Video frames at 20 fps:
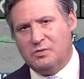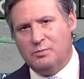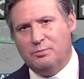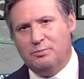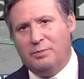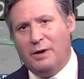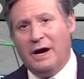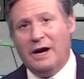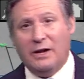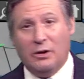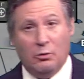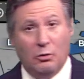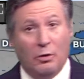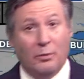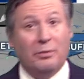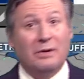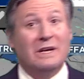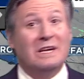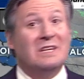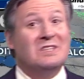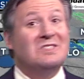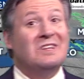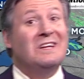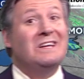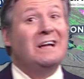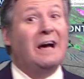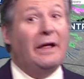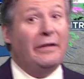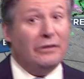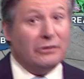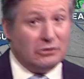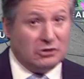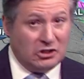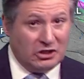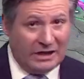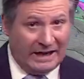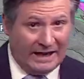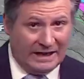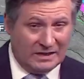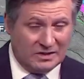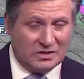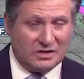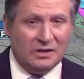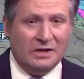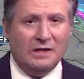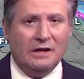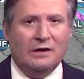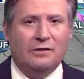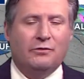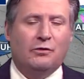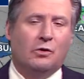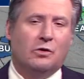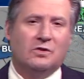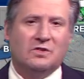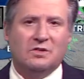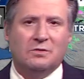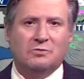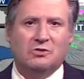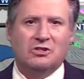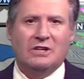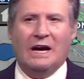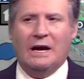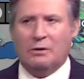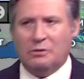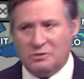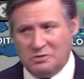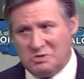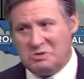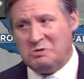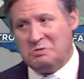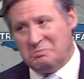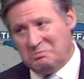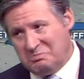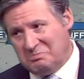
but it will bring us another chance for some showers,